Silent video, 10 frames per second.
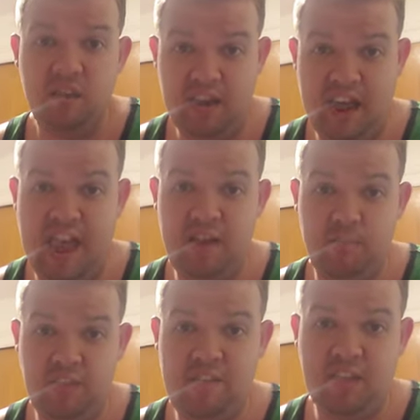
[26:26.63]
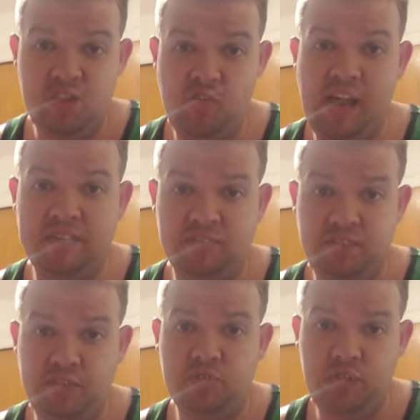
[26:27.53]
and I believe that you guys
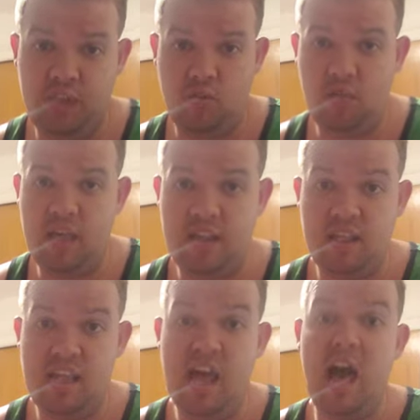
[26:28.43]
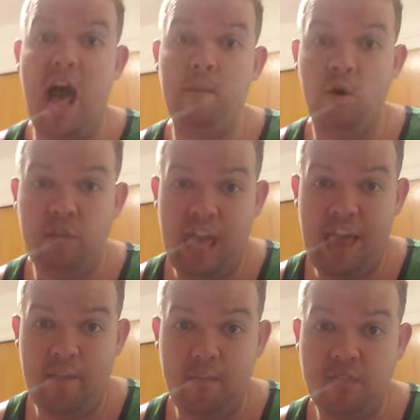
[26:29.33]
do too and I'm
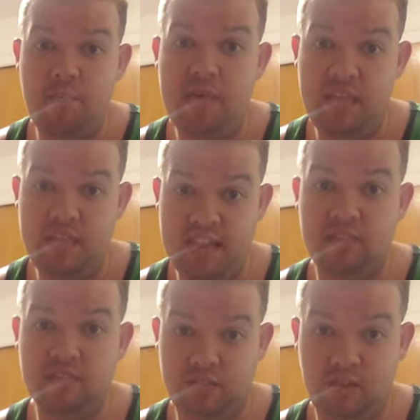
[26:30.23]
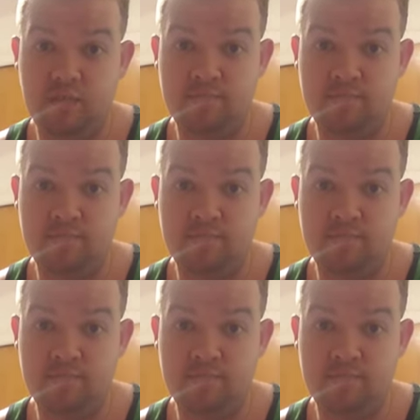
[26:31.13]
okay with opinions.